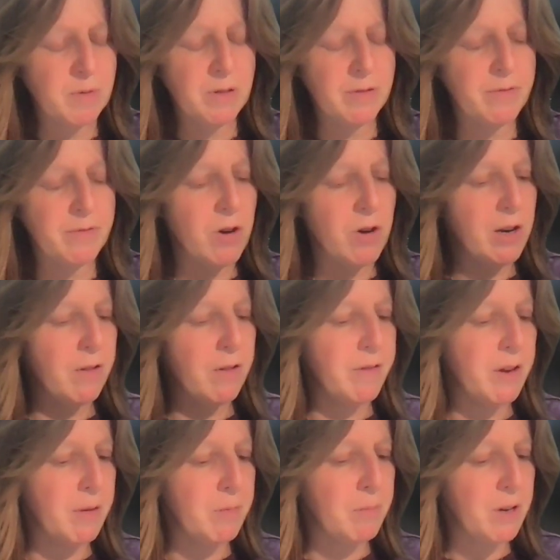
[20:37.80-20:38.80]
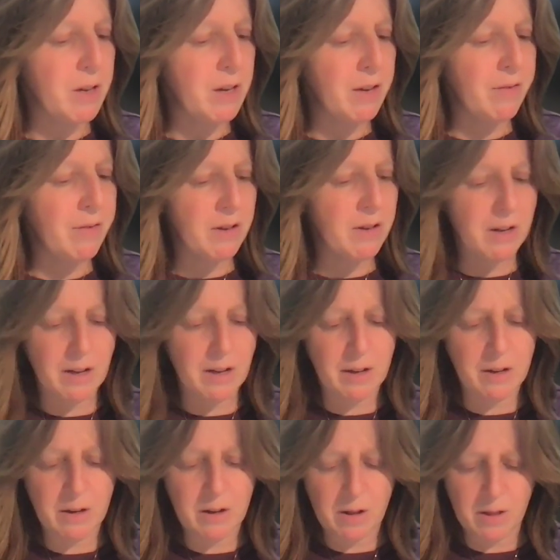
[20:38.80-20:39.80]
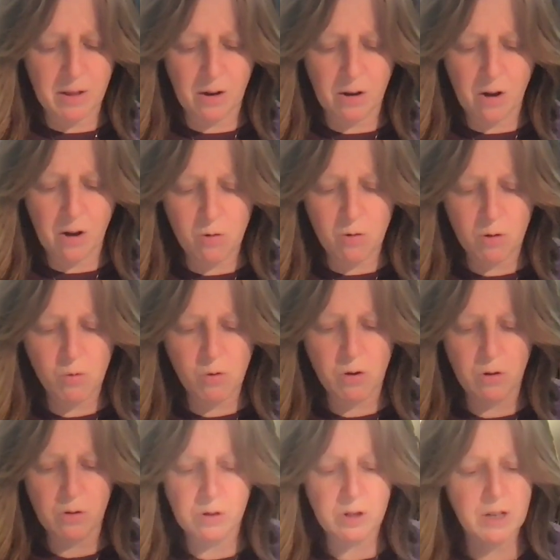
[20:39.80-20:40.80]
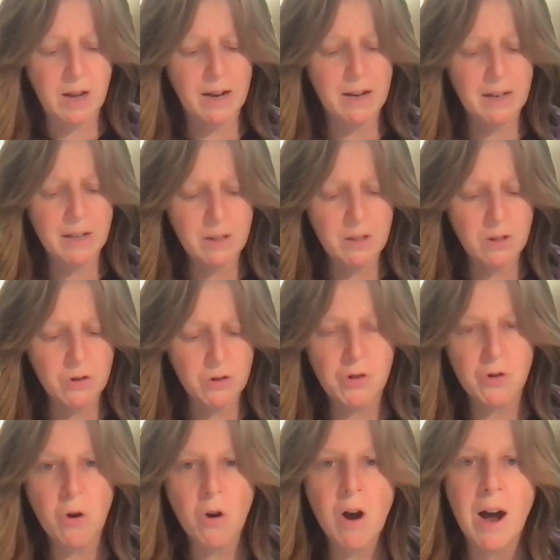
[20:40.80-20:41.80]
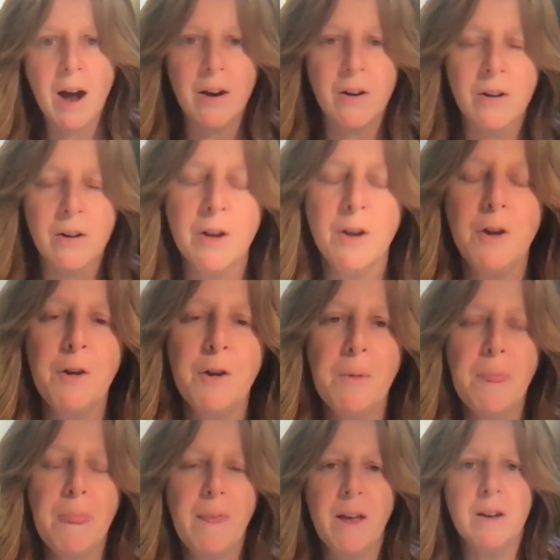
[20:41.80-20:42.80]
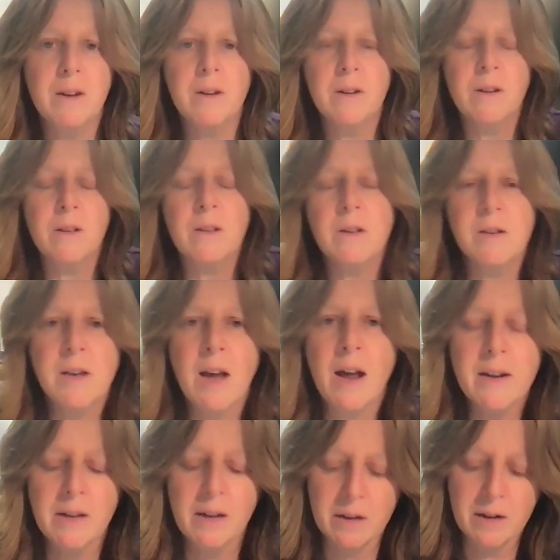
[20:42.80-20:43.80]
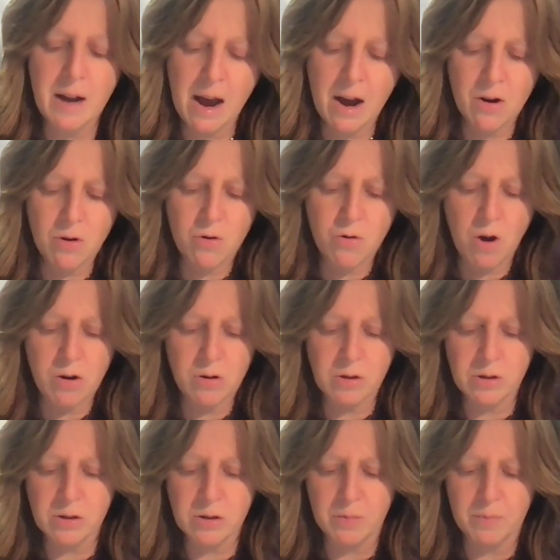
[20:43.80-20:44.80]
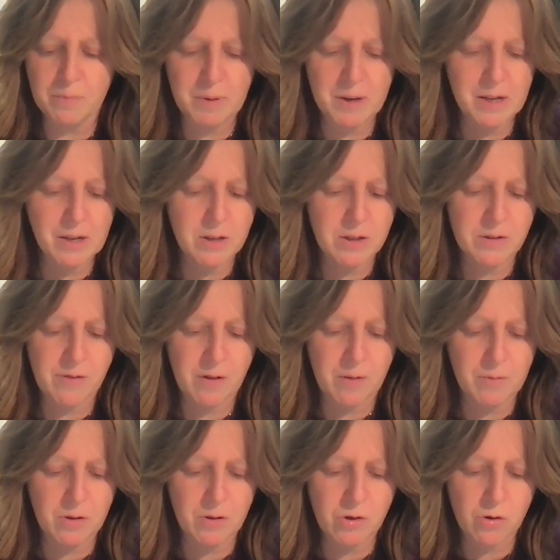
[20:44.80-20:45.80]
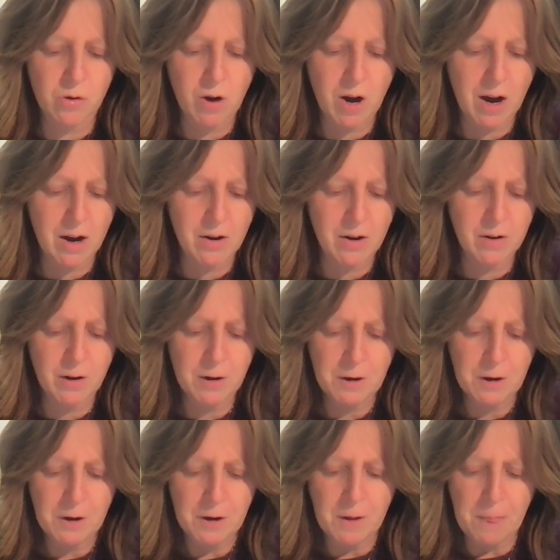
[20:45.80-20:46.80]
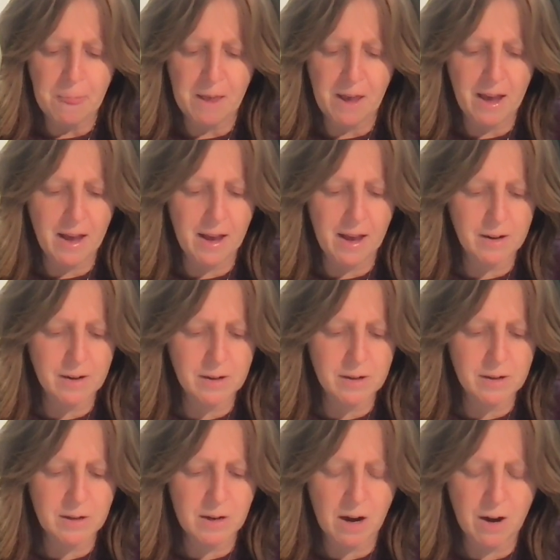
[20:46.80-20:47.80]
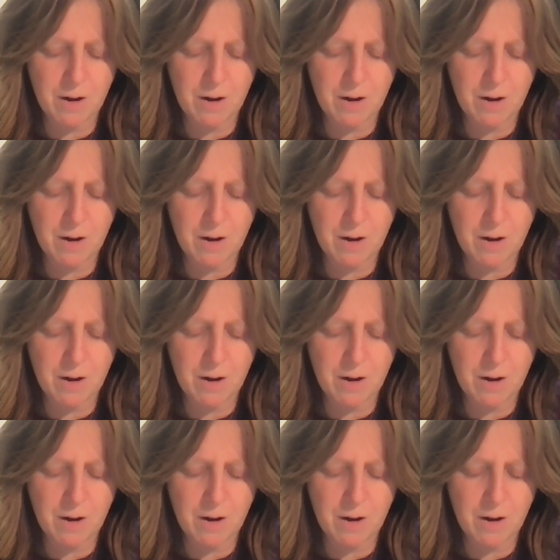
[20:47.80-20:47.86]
devoid of him, even in the lower worlds. Now, in the Zohar, and the Tanya now quotes a piece from the Zohar, and